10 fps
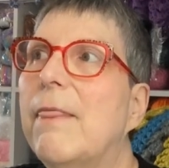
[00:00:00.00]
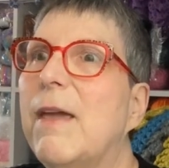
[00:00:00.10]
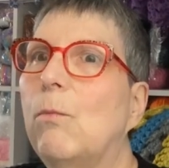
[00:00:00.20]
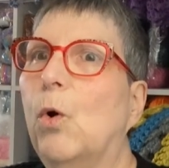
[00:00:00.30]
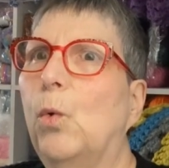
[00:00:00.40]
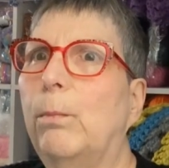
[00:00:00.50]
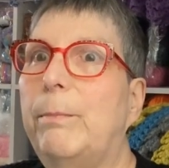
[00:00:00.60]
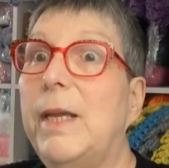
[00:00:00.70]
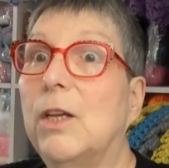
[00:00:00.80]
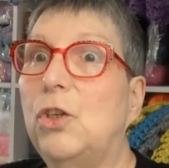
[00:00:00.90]
they were all
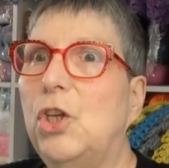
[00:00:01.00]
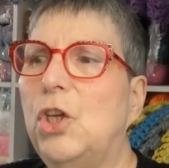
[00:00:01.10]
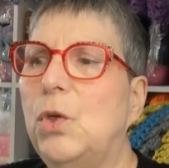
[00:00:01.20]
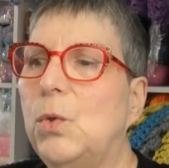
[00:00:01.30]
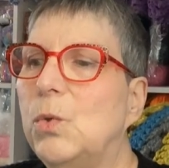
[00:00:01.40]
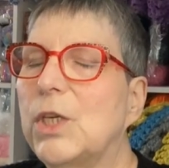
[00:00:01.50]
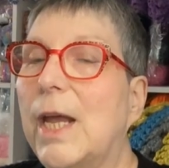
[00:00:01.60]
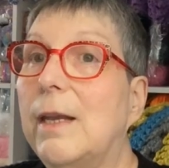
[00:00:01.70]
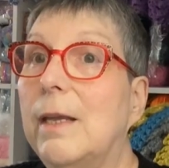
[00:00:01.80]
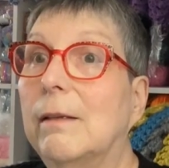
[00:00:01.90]
big and huge,
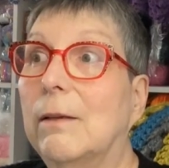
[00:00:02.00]
and it